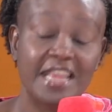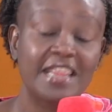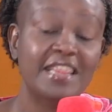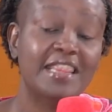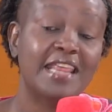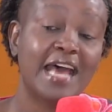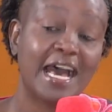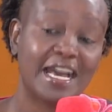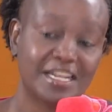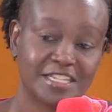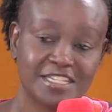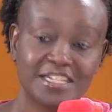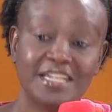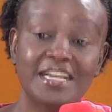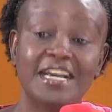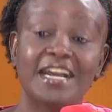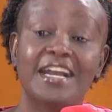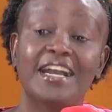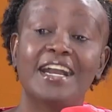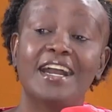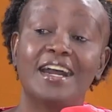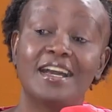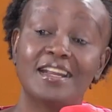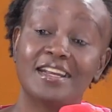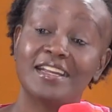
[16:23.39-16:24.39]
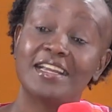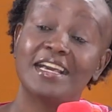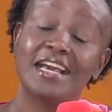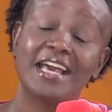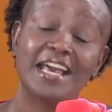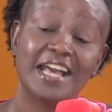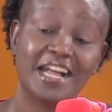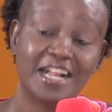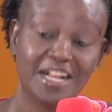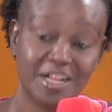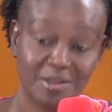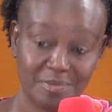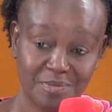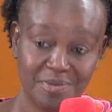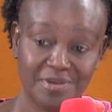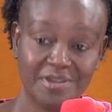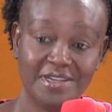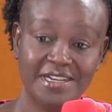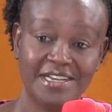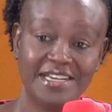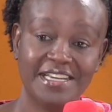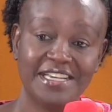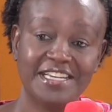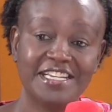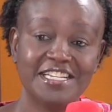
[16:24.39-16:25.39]
That can help
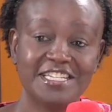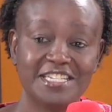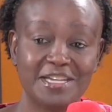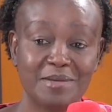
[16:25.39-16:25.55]
in